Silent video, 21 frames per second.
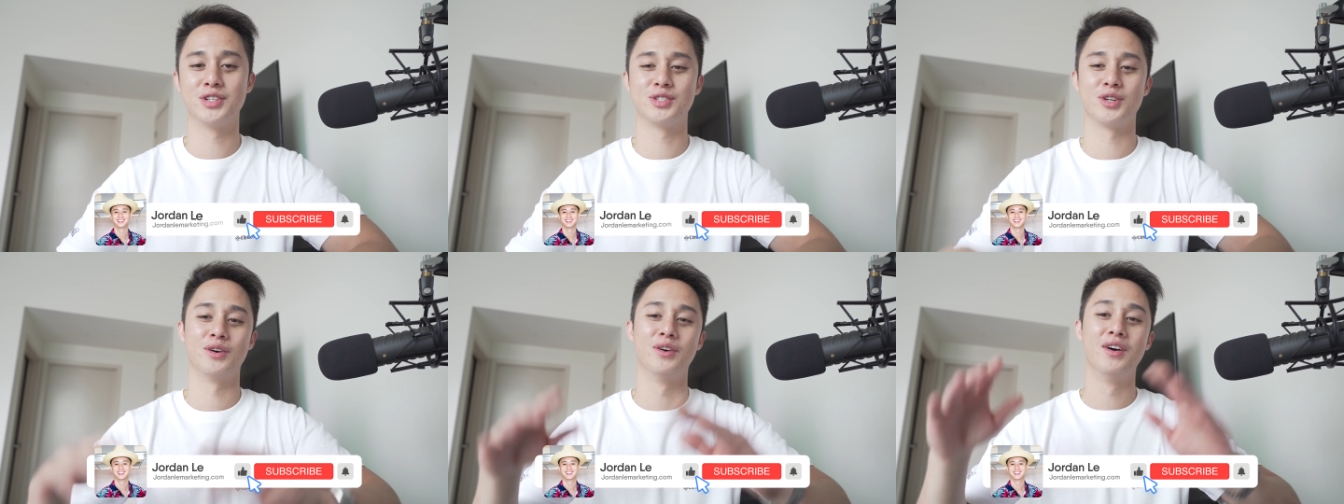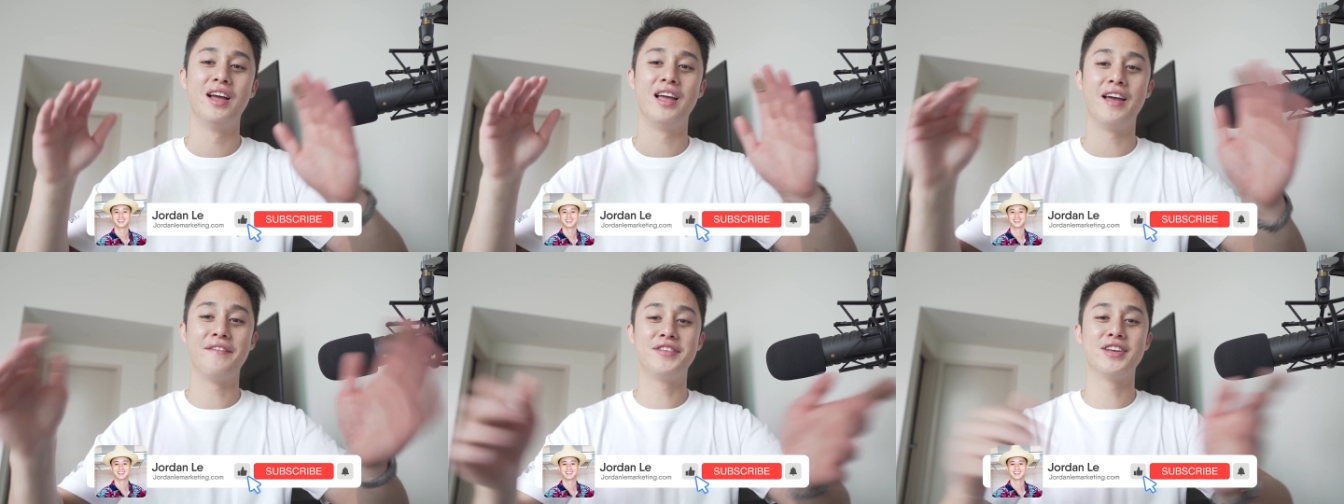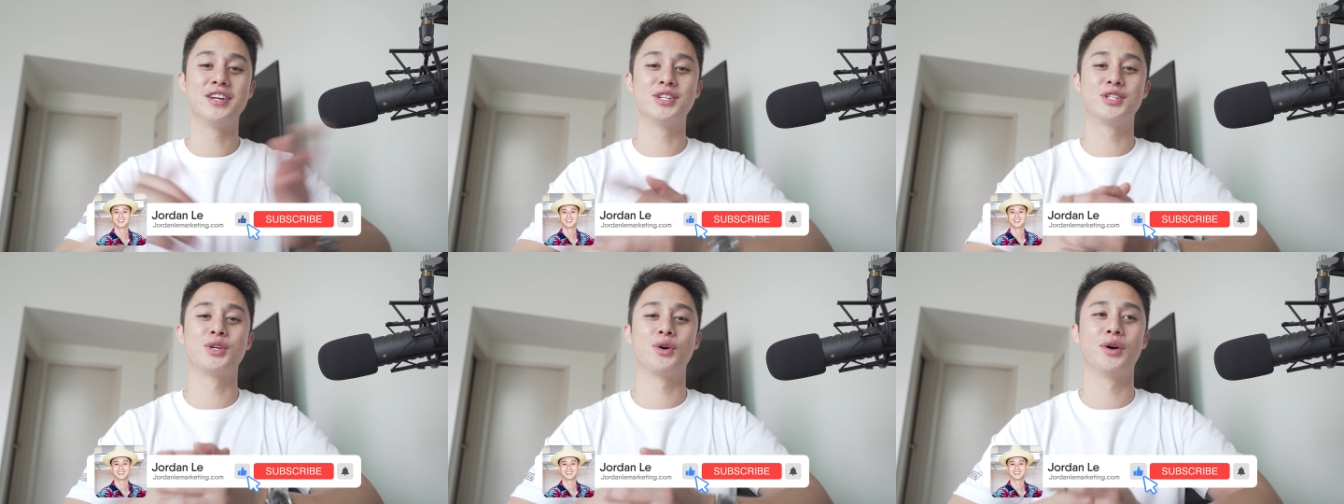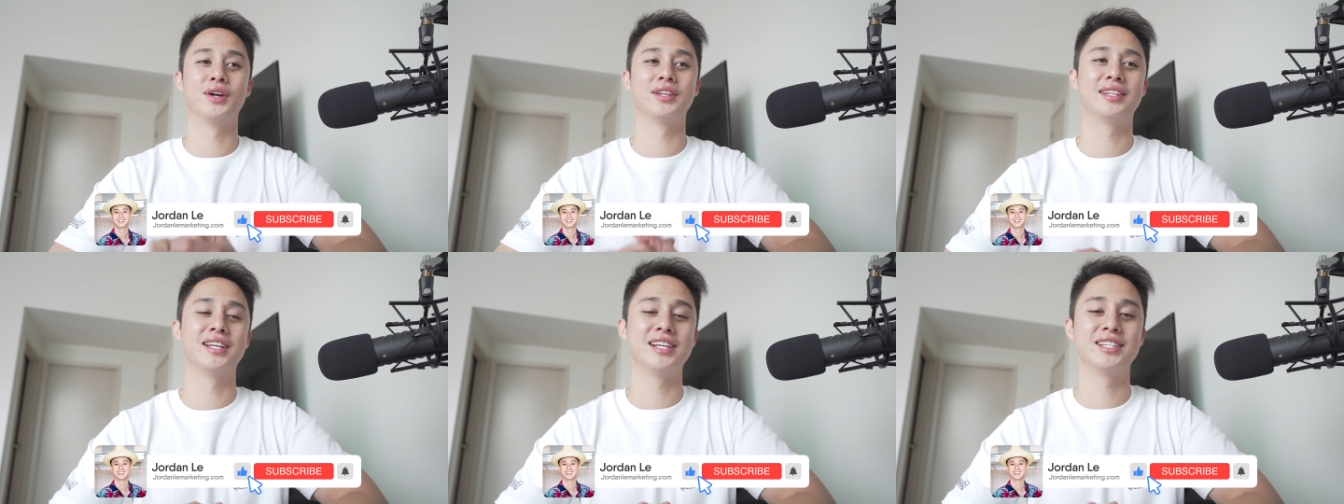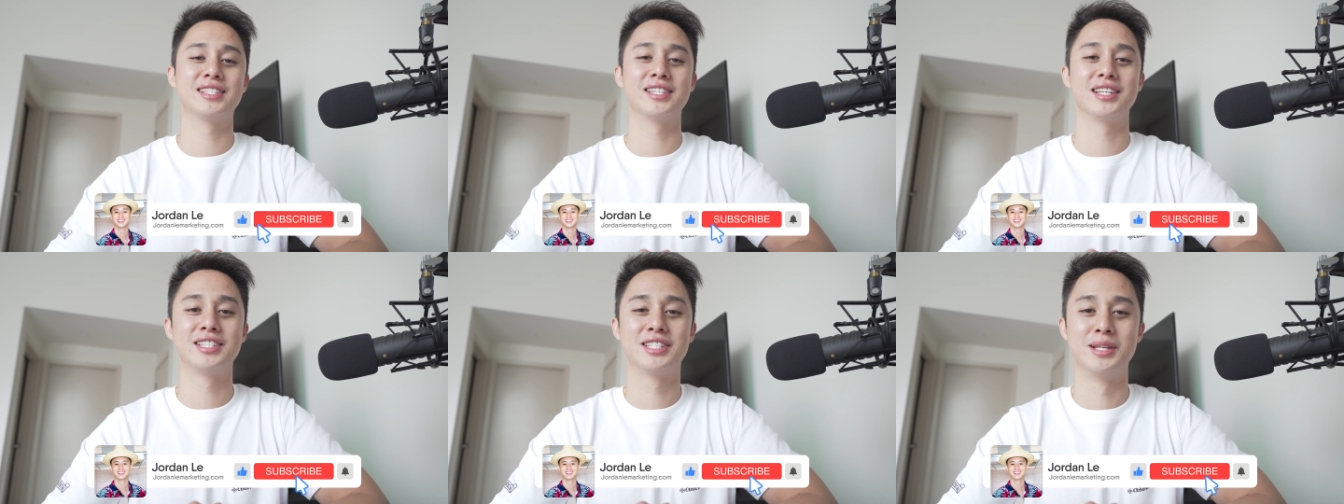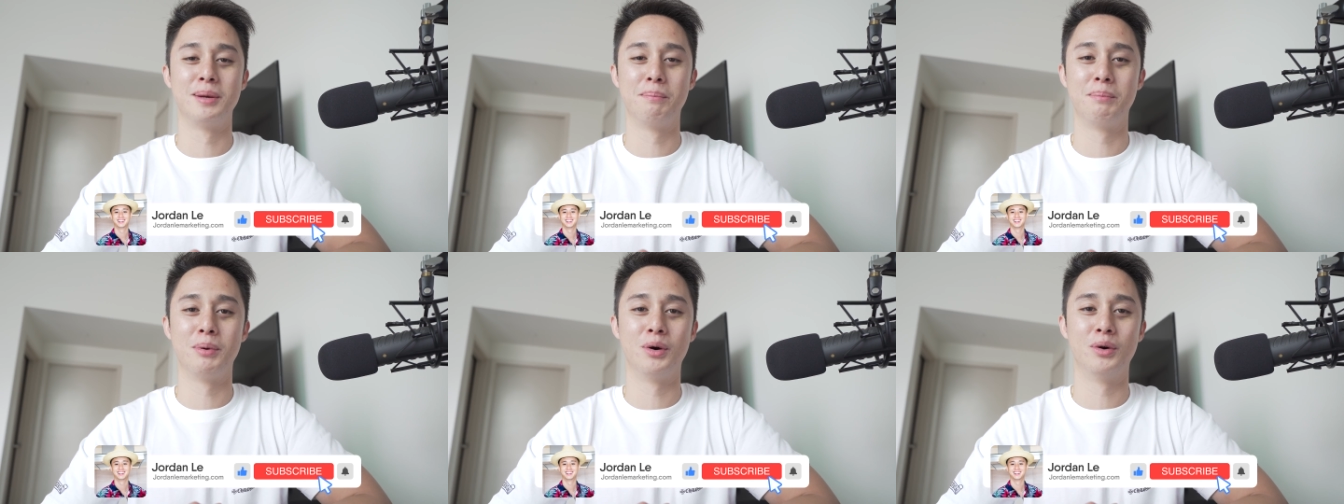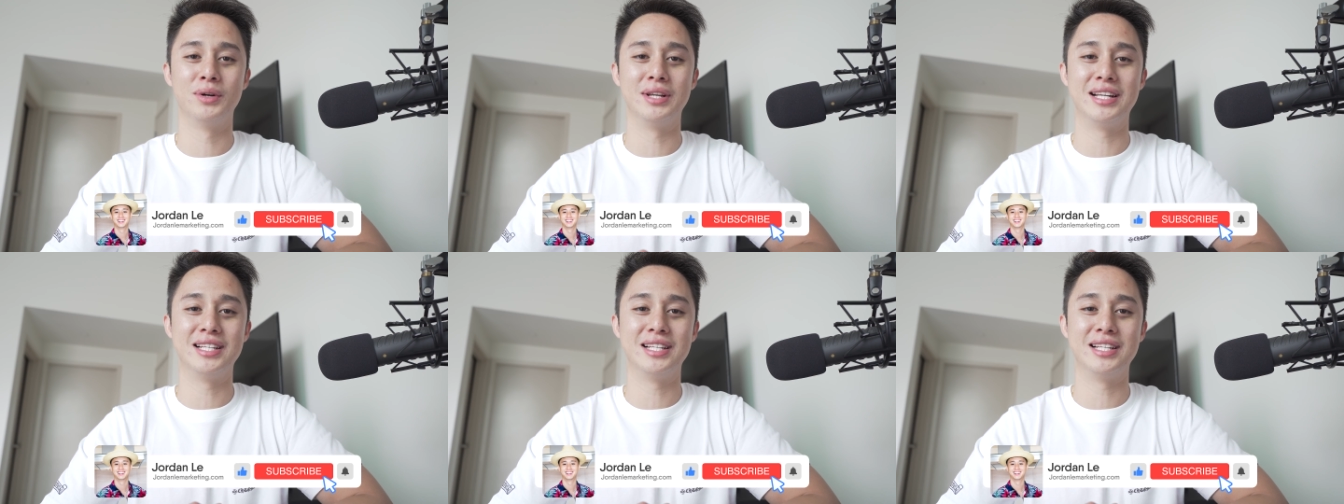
So if you enjoyed this simple,